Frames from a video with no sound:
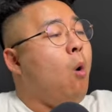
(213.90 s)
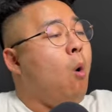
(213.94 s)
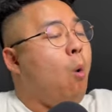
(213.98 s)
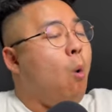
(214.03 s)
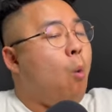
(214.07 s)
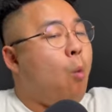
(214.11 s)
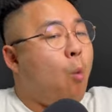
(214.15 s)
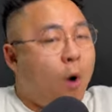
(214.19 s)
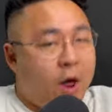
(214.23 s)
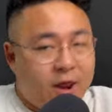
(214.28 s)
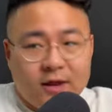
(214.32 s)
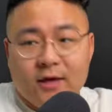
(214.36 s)

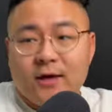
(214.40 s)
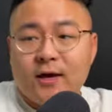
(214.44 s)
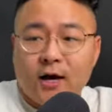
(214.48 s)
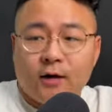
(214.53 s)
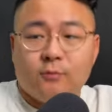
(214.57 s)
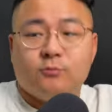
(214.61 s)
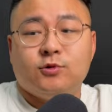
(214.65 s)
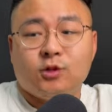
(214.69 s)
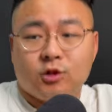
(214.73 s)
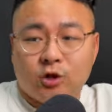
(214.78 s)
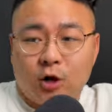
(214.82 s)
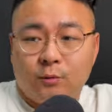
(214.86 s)
When it
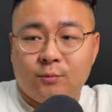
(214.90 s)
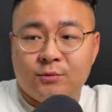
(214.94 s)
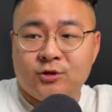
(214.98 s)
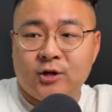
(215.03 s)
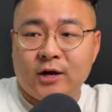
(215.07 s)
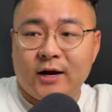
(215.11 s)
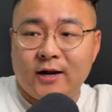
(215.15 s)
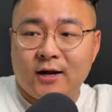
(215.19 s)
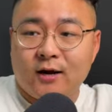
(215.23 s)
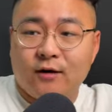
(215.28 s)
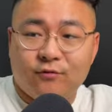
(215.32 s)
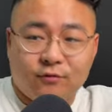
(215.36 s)
comes to copy
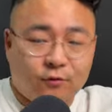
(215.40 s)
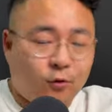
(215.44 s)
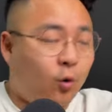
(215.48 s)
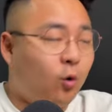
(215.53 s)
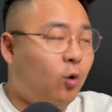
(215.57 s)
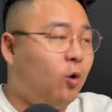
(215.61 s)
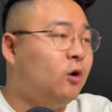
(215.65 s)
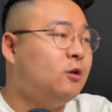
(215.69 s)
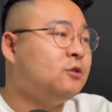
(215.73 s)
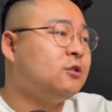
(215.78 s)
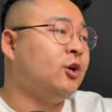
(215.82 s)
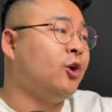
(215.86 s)
trading, of
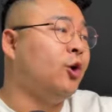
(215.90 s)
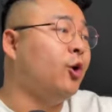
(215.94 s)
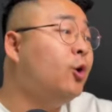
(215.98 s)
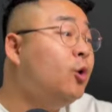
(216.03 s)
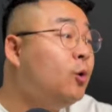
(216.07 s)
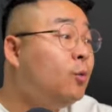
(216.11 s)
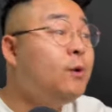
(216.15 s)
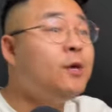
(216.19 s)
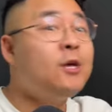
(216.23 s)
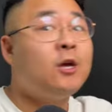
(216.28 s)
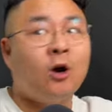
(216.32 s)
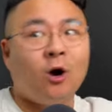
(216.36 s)
course, who
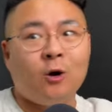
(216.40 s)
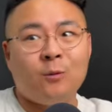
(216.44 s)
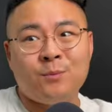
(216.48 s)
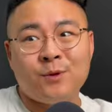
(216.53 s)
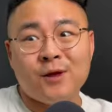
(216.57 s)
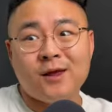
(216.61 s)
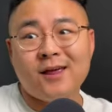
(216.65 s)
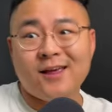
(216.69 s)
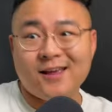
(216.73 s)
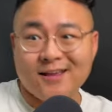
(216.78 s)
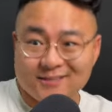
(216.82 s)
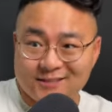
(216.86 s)
we
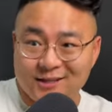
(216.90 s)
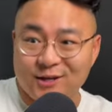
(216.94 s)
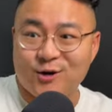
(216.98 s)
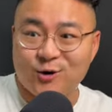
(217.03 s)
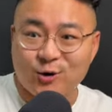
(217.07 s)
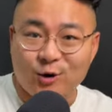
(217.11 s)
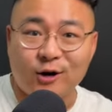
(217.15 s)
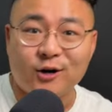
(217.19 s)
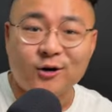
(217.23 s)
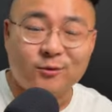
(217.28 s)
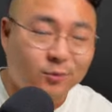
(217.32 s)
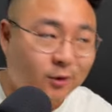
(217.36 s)
copy is
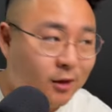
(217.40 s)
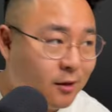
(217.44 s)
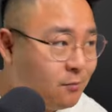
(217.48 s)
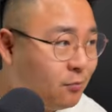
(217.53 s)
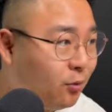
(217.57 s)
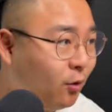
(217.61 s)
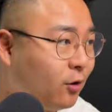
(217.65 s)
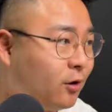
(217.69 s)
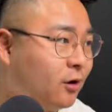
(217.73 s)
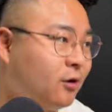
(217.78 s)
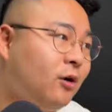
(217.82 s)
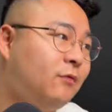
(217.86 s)
incredibly
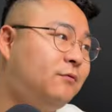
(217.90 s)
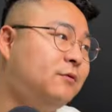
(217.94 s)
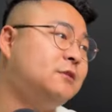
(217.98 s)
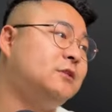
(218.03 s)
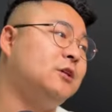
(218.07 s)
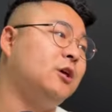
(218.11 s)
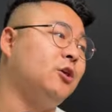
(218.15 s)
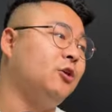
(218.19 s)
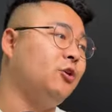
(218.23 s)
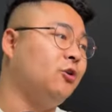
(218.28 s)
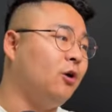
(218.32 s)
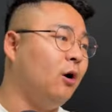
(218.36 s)
important.
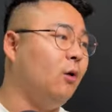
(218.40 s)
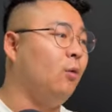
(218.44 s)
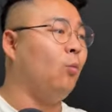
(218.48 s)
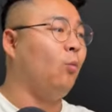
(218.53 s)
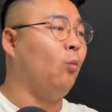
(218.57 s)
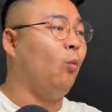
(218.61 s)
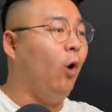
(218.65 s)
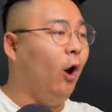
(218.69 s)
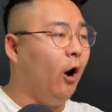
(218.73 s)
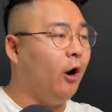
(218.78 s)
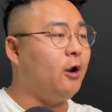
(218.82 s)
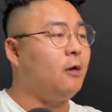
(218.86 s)
Obviously, you
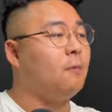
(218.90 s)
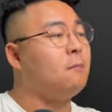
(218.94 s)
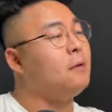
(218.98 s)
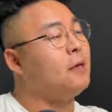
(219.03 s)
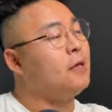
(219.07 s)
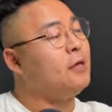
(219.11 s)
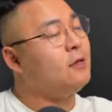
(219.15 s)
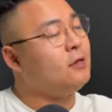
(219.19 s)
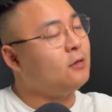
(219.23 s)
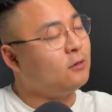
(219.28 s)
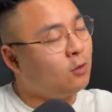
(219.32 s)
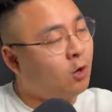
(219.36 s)
don't wanna
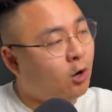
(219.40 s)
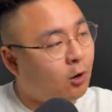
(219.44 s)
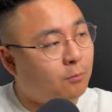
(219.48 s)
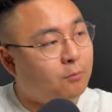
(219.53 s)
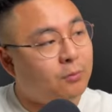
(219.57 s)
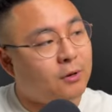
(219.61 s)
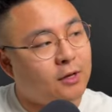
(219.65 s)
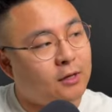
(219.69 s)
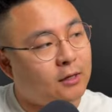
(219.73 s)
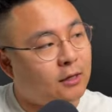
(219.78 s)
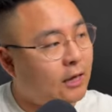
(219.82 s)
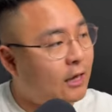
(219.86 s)
be
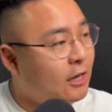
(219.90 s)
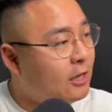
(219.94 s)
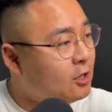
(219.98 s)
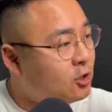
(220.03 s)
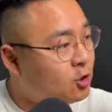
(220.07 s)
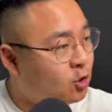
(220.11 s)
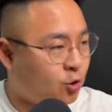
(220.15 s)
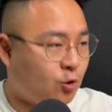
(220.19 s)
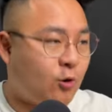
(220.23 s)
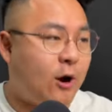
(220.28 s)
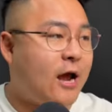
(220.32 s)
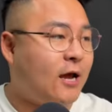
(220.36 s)
copying a
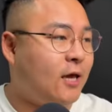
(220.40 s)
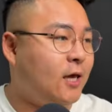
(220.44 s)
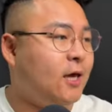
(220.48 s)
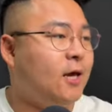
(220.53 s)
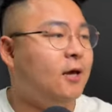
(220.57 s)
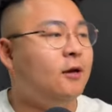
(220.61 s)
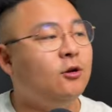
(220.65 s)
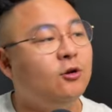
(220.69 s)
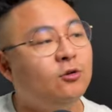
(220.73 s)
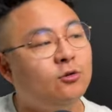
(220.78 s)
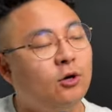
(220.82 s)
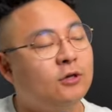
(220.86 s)

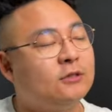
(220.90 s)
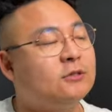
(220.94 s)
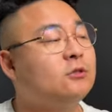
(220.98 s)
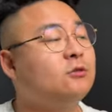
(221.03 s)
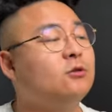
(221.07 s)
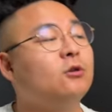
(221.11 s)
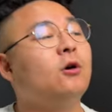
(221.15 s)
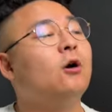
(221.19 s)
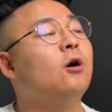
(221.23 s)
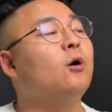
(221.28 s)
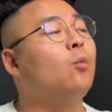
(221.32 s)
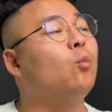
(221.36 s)
crackhead who doesn't
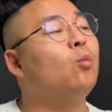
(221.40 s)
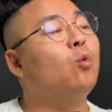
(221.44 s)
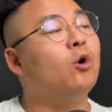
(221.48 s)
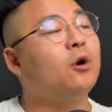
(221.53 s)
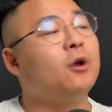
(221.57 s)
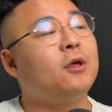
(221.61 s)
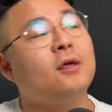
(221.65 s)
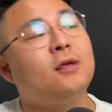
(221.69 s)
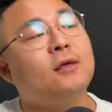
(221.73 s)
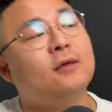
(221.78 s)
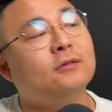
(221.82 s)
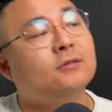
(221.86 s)
know
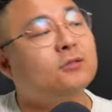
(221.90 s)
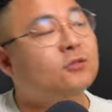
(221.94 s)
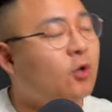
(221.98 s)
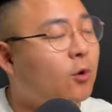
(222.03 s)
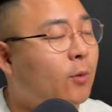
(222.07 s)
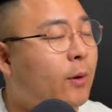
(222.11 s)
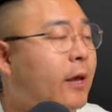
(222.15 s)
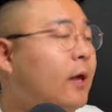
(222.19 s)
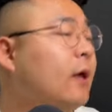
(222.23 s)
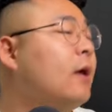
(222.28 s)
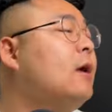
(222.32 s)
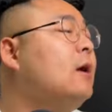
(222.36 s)
what he is
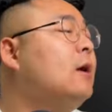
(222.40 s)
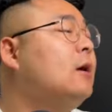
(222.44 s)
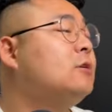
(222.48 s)
doing.